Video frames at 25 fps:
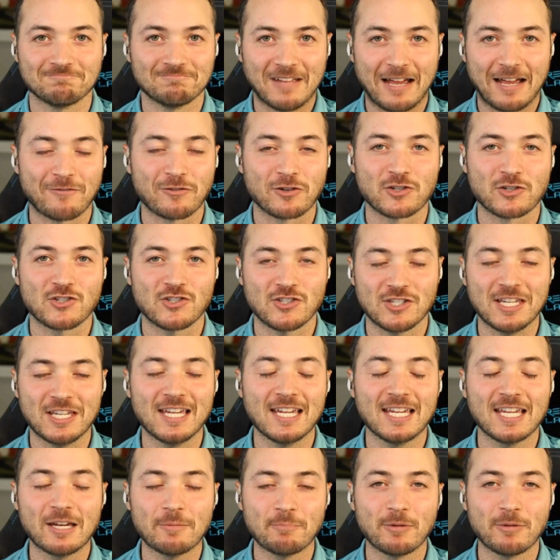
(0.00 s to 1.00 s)
ever
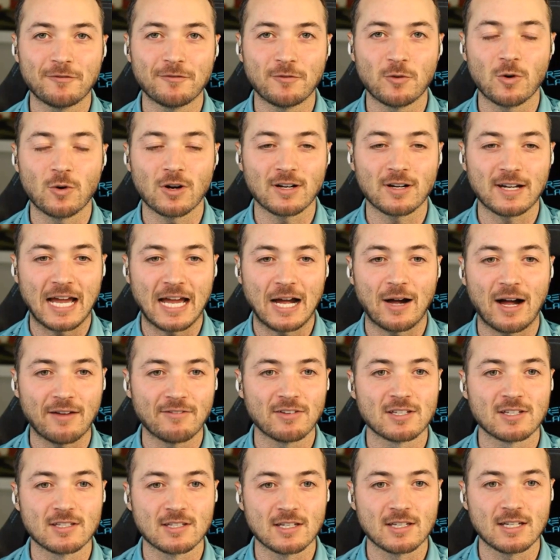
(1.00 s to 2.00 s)
seeing it before. Now,
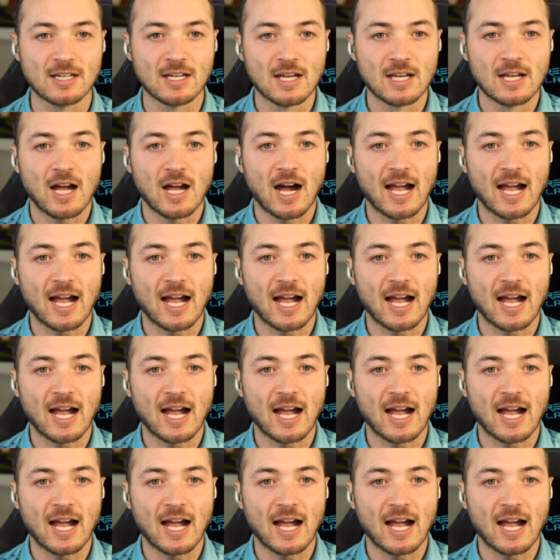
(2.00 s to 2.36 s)
obviously,